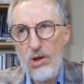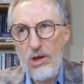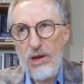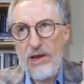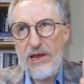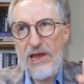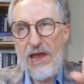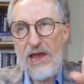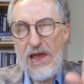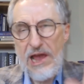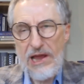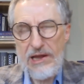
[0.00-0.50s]

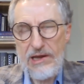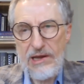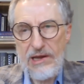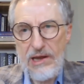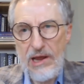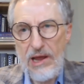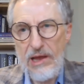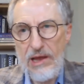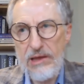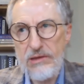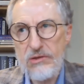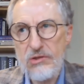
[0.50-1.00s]

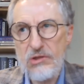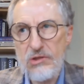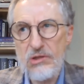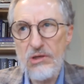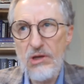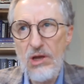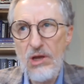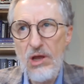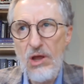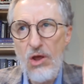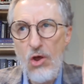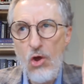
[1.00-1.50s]
candidates
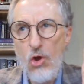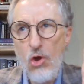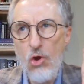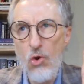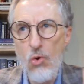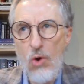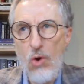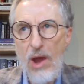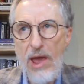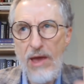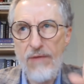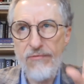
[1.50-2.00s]

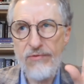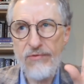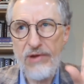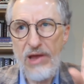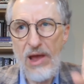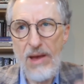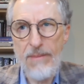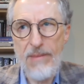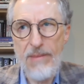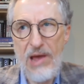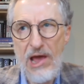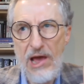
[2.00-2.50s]
who have
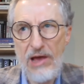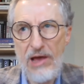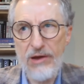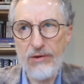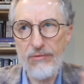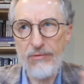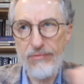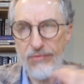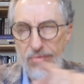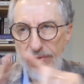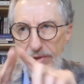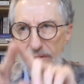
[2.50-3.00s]
come out
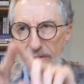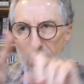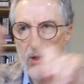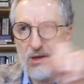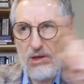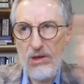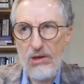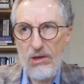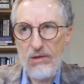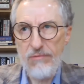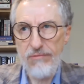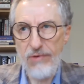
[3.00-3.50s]
of the
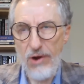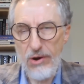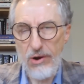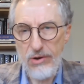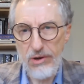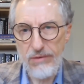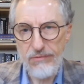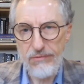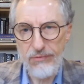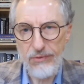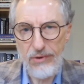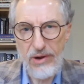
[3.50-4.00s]

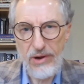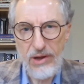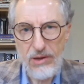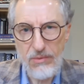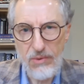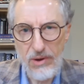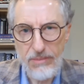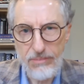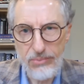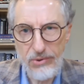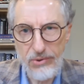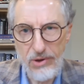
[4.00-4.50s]
voting for
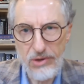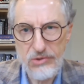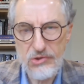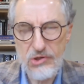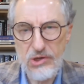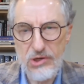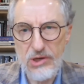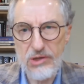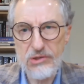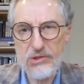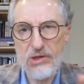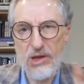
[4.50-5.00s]
anyone
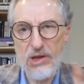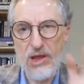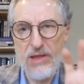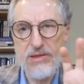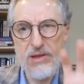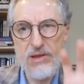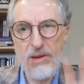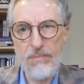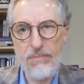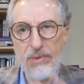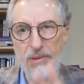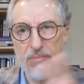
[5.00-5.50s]
process,
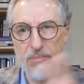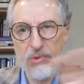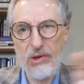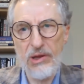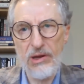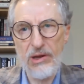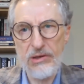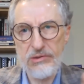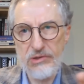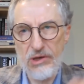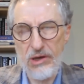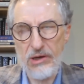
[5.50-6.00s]
and then people
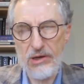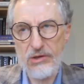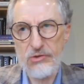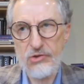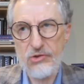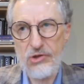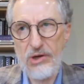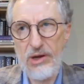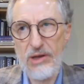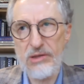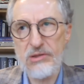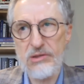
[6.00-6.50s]
get a second
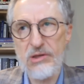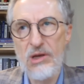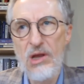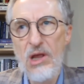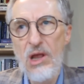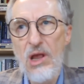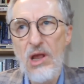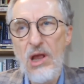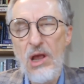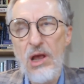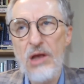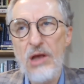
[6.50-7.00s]
chance.
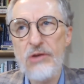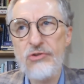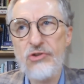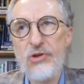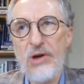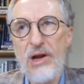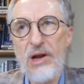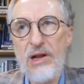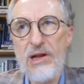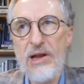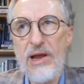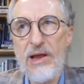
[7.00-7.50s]

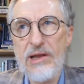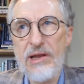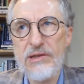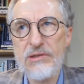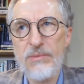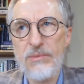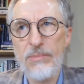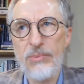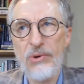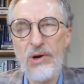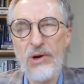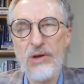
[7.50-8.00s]
Australia has
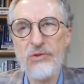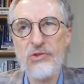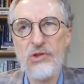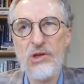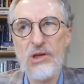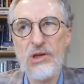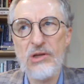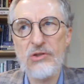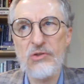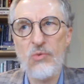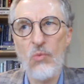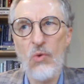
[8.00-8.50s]
a
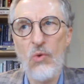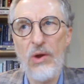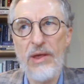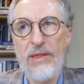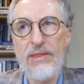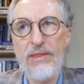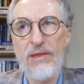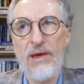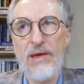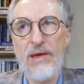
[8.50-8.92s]
process where